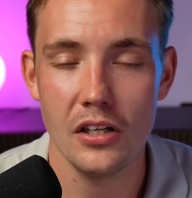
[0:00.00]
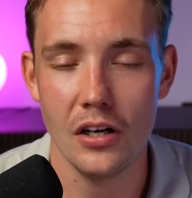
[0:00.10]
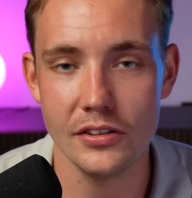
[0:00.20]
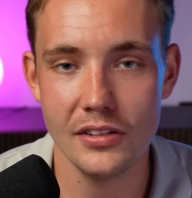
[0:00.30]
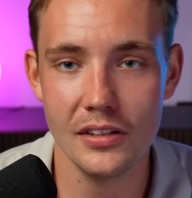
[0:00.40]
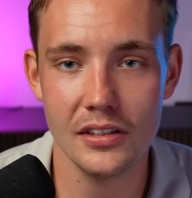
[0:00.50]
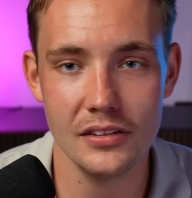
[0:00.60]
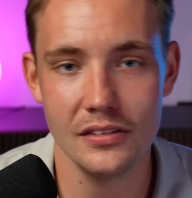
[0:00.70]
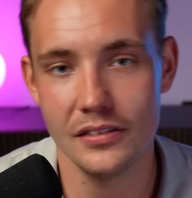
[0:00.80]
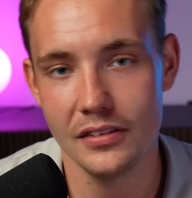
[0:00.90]
Until
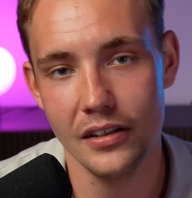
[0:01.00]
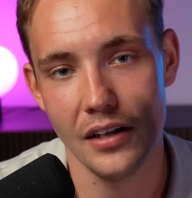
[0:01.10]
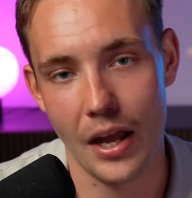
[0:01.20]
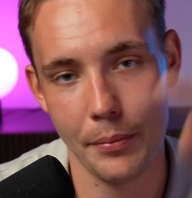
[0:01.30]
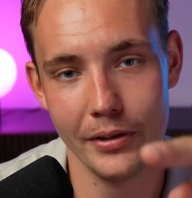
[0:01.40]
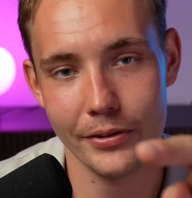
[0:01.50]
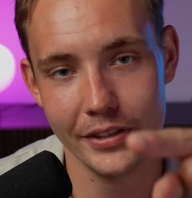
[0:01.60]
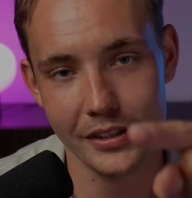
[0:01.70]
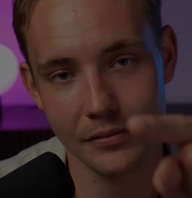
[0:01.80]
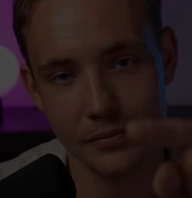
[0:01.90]
then, happy learning.